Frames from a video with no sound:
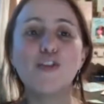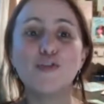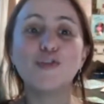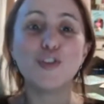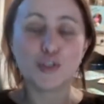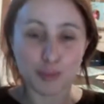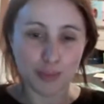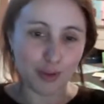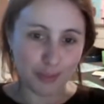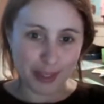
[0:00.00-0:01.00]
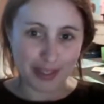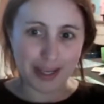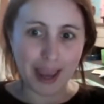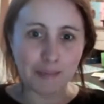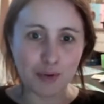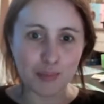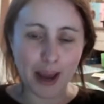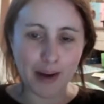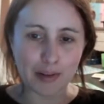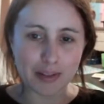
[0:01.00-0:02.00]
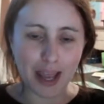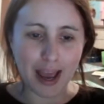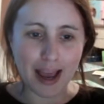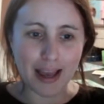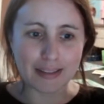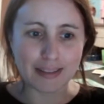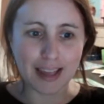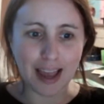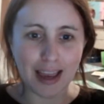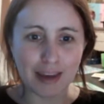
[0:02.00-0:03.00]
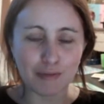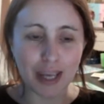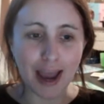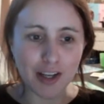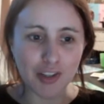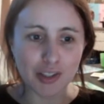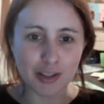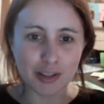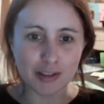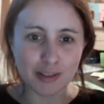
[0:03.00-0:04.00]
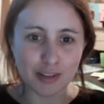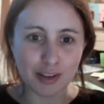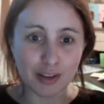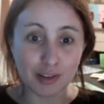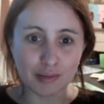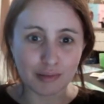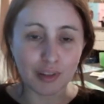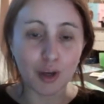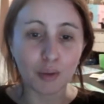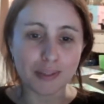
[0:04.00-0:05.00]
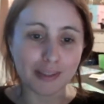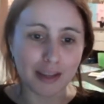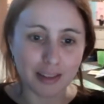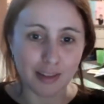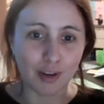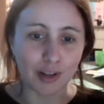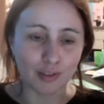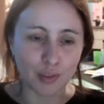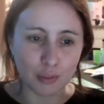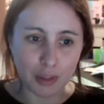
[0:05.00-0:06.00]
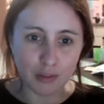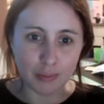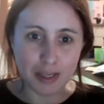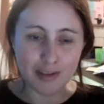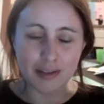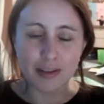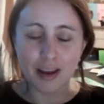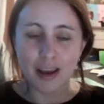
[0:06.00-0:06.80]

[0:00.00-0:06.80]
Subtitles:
food movement came about as a reaction to the opposite, the fast food movement.